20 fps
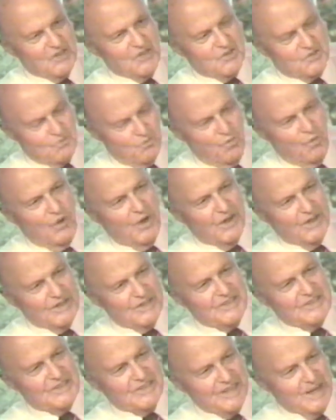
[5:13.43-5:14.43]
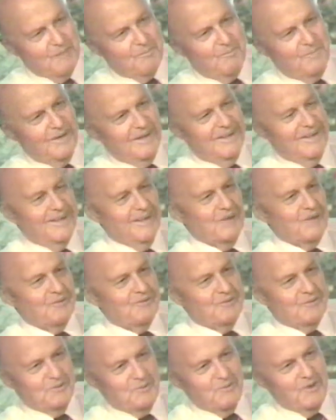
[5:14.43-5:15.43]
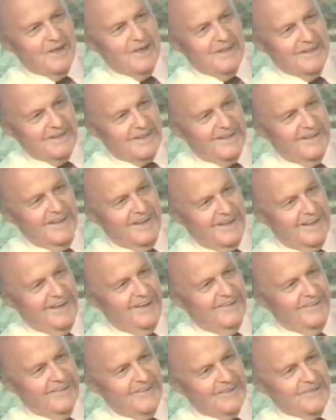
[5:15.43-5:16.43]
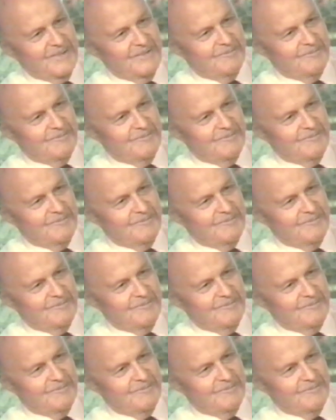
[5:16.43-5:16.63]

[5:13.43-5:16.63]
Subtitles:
Larry, you've explained how the term value